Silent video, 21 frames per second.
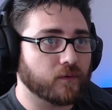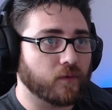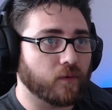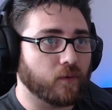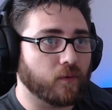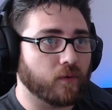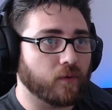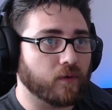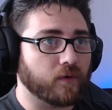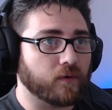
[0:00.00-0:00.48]

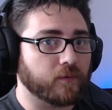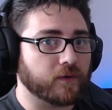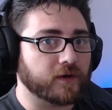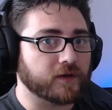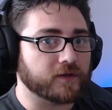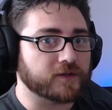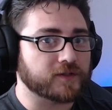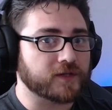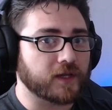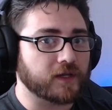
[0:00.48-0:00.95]
Or would
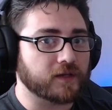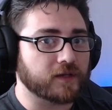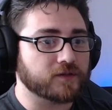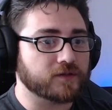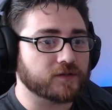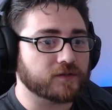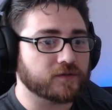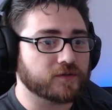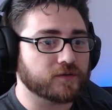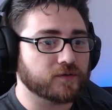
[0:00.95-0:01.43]
it change
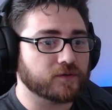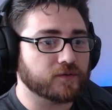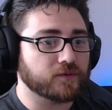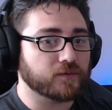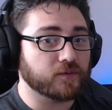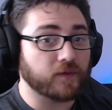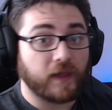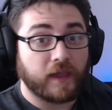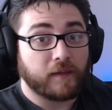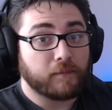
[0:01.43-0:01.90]

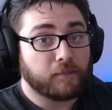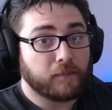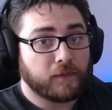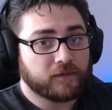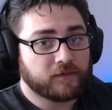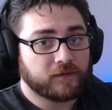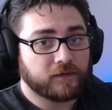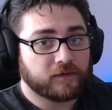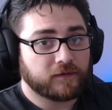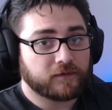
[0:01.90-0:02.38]
into a
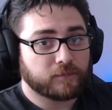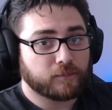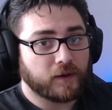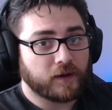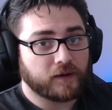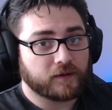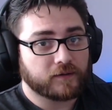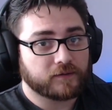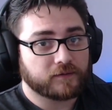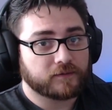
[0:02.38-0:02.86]
Meeseeks
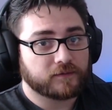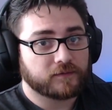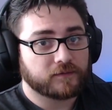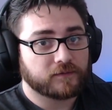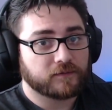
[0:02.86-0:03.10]
box?